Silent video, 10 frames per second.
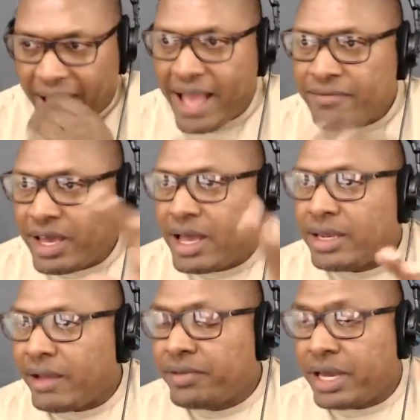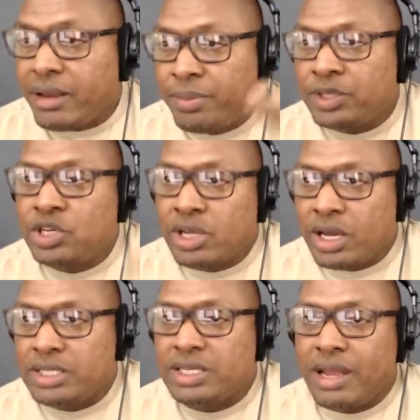I've got a bunch of
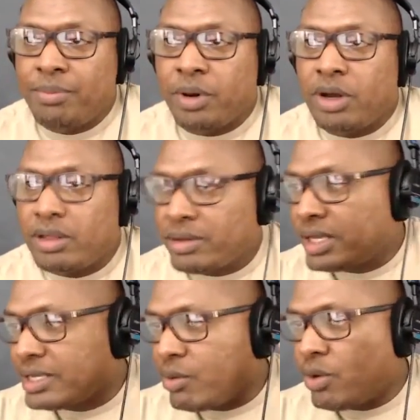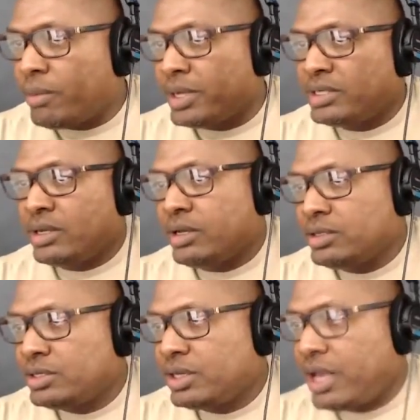guns that I bought because I want my
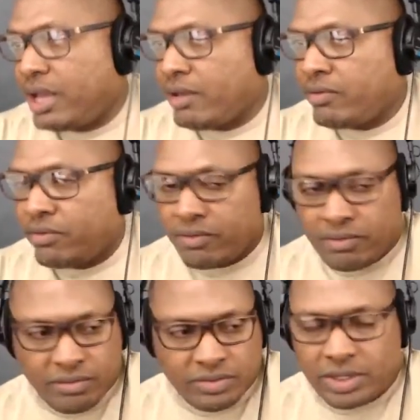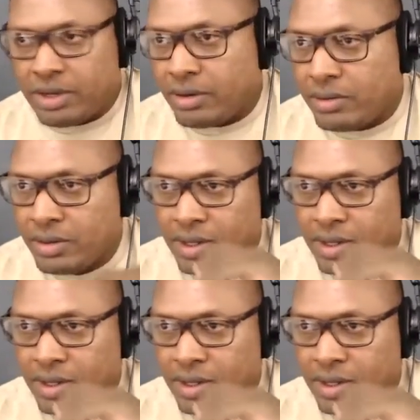sons to have. So, mm-hmm.